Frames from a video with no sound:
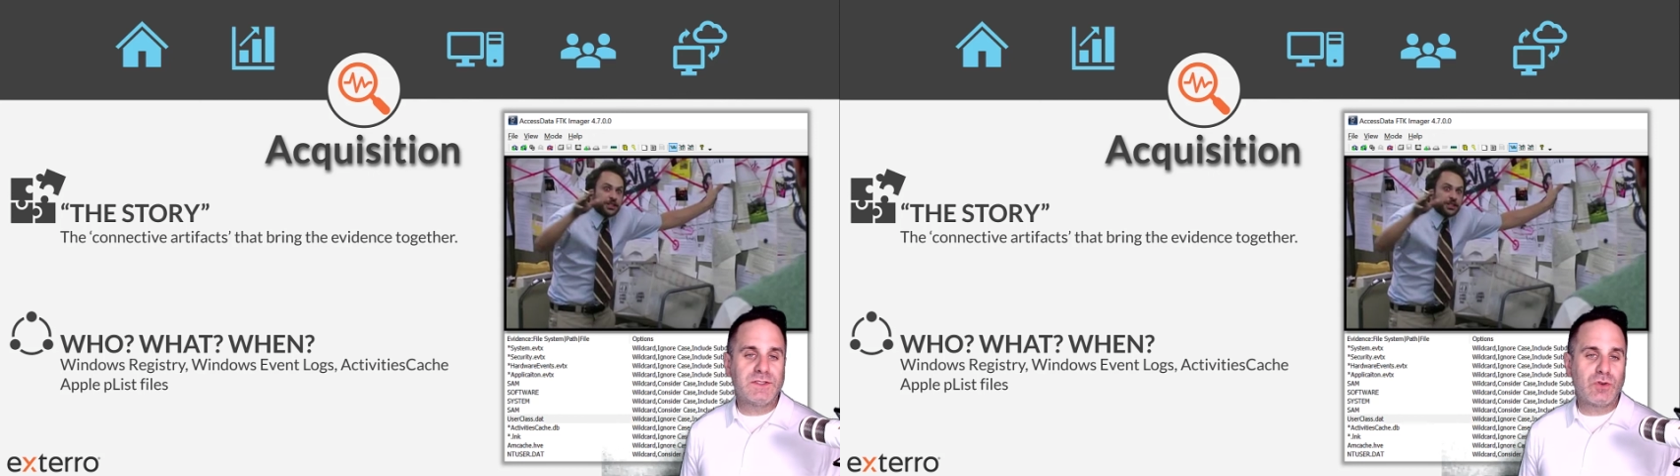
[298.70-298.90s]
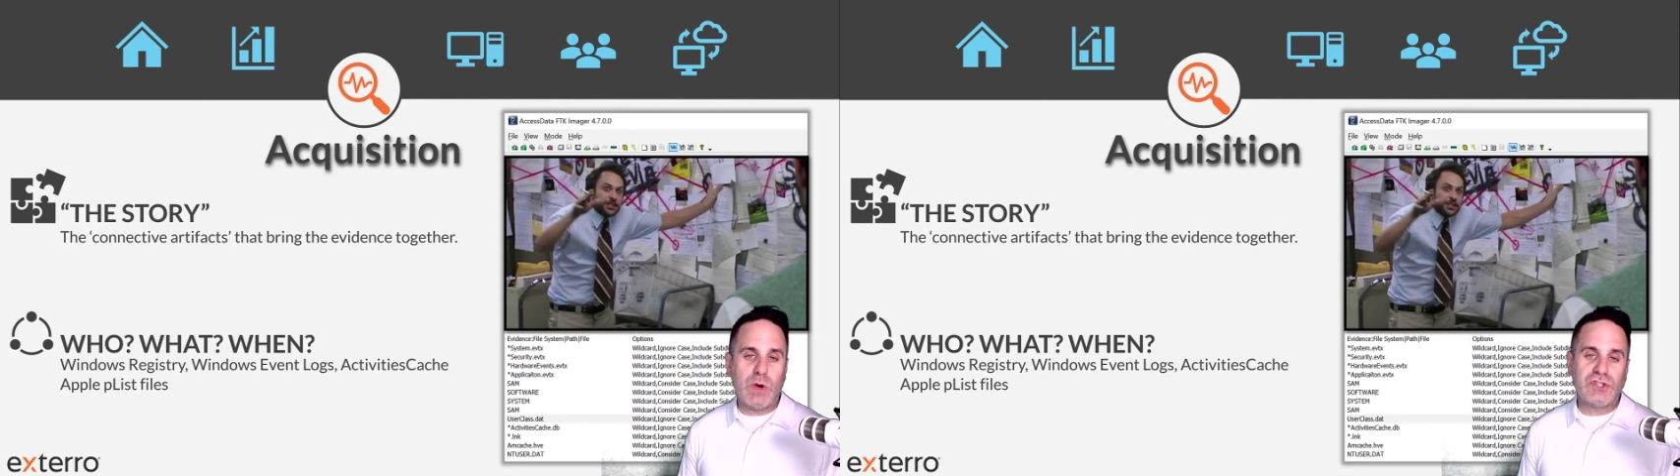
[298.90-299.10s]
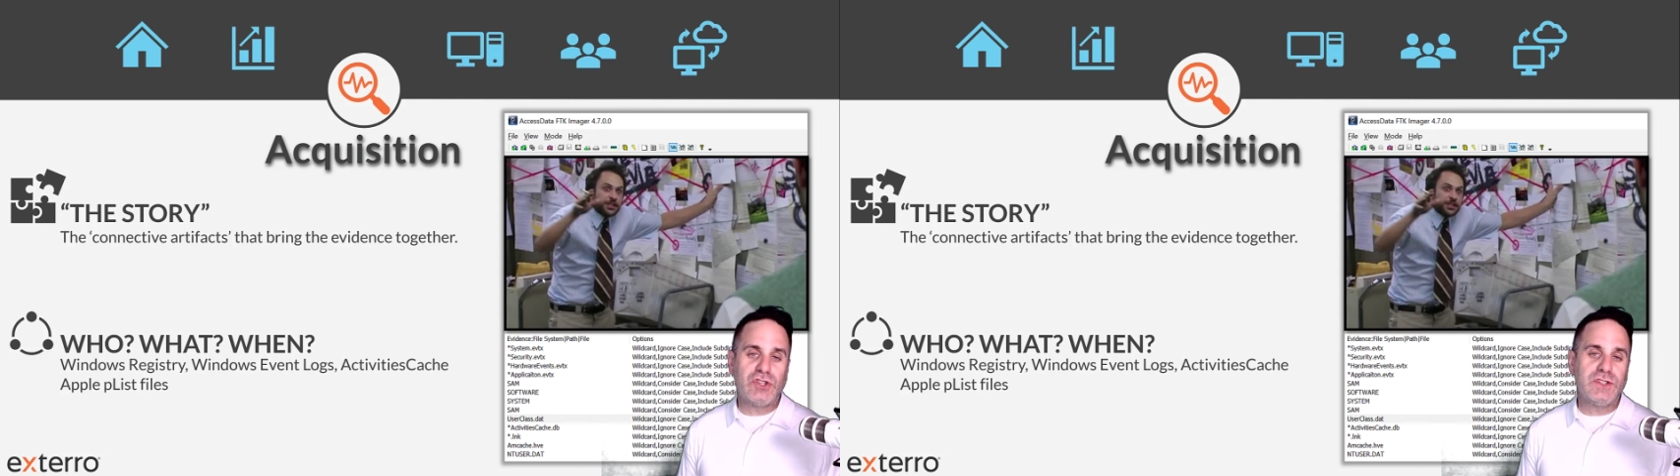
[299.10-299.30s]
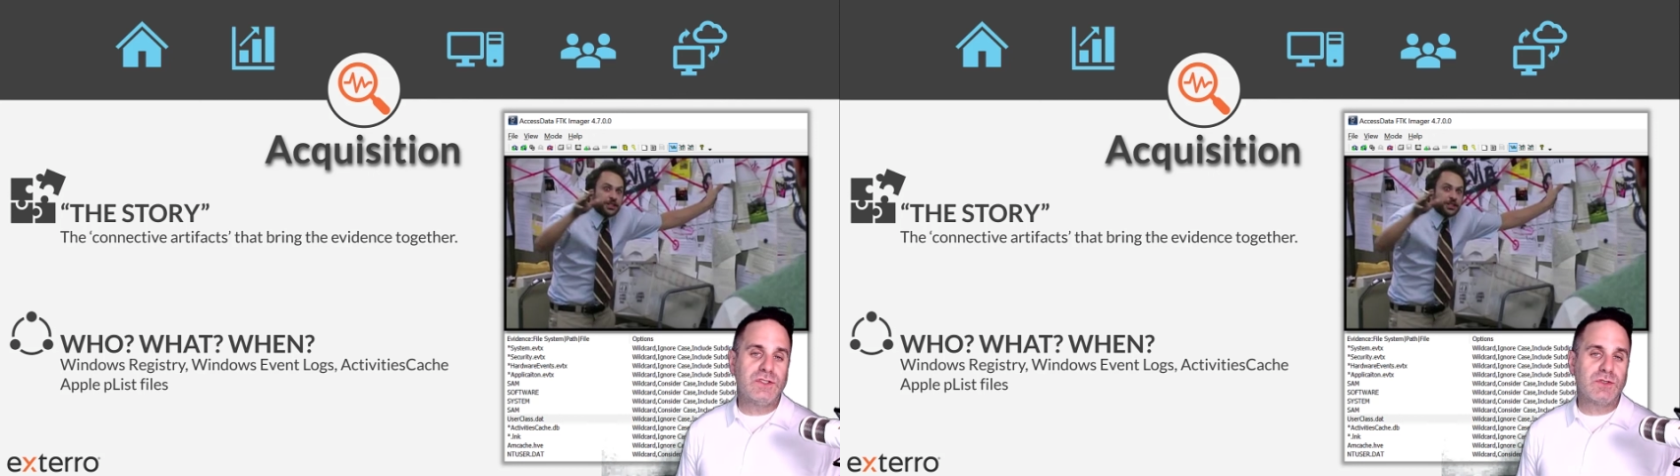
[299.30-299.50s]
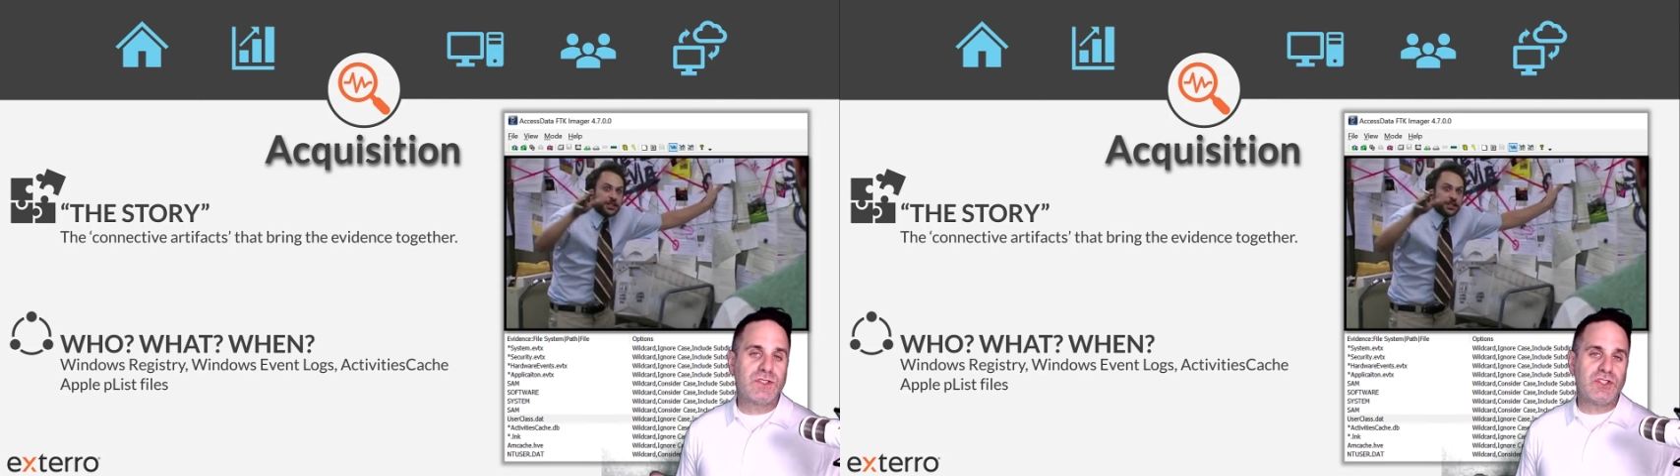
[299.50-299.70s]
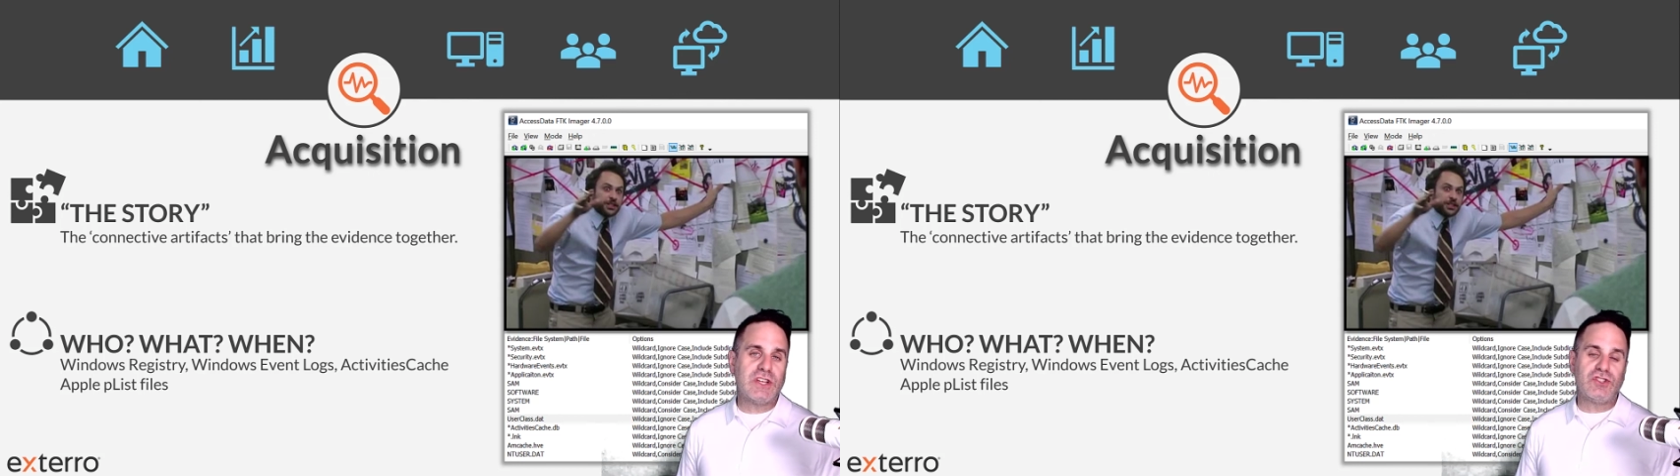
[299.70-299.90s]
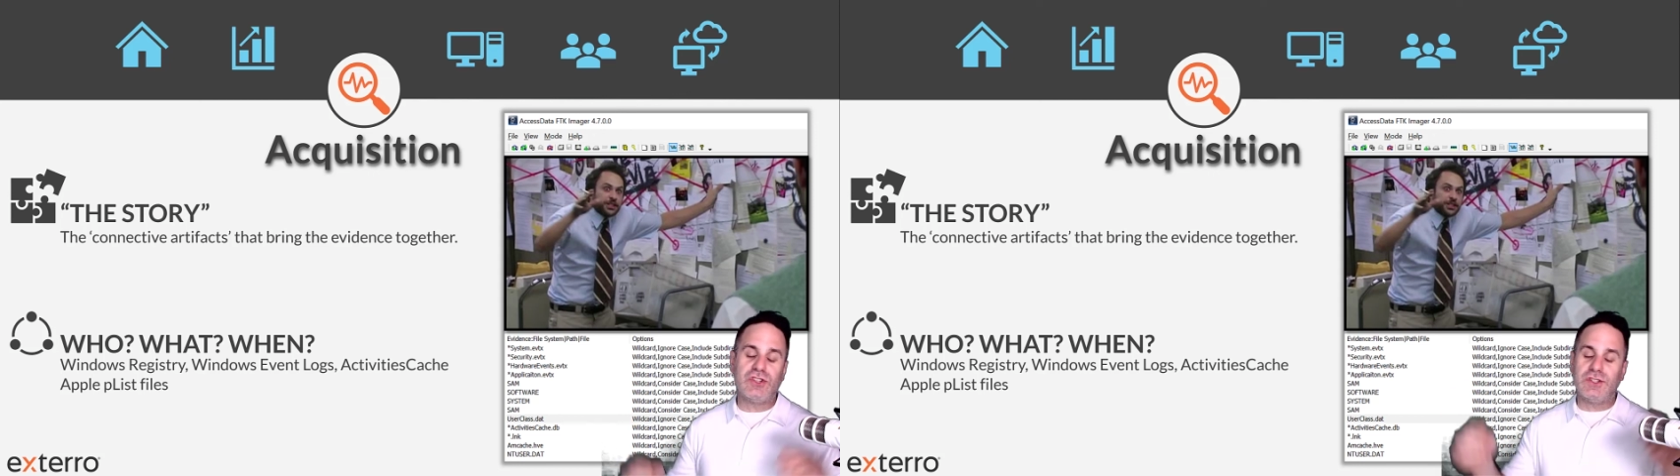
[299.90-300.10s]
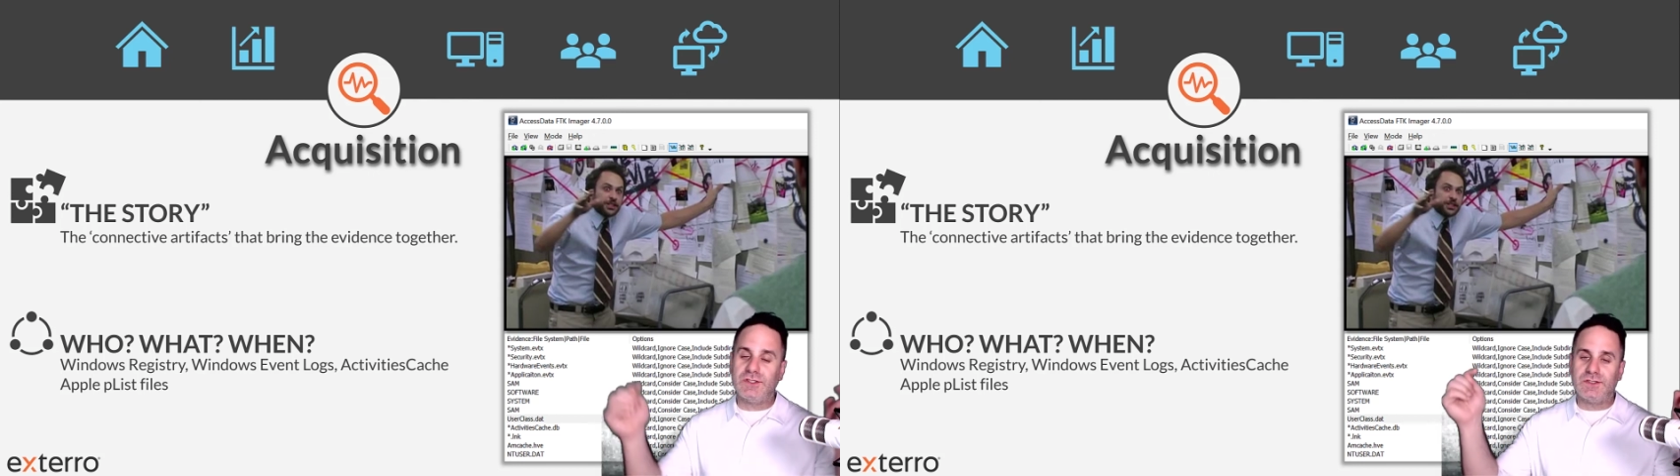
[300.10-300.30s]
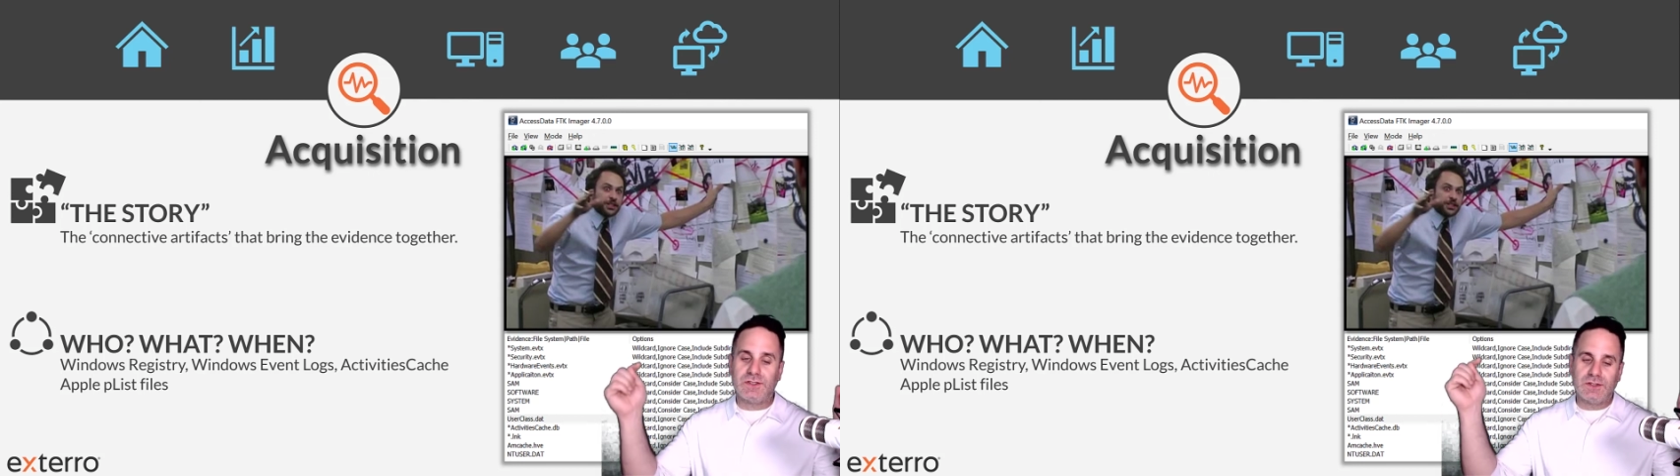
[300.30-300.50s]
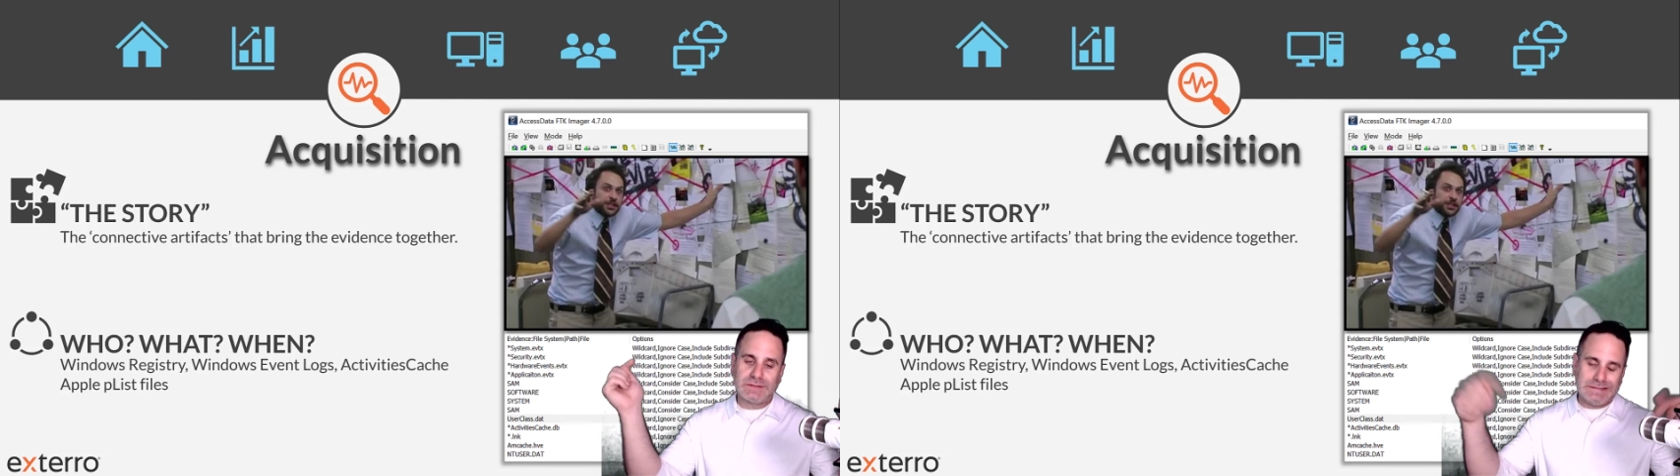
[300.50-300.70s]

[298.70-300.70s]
questions, or suggestions,